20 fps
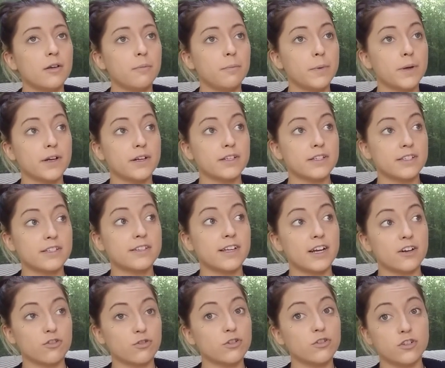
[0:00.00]
because it's
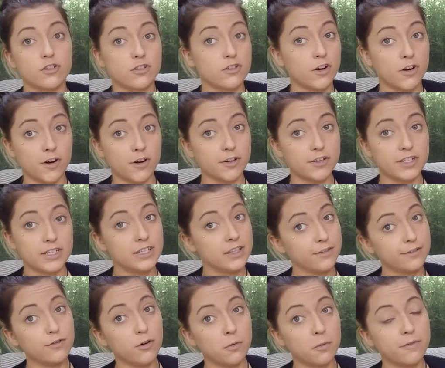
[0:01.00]
actually just hurt in
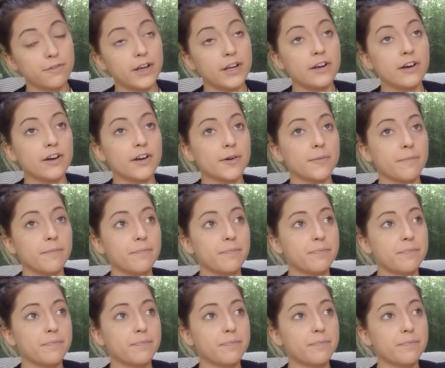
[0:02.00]
the form of anger.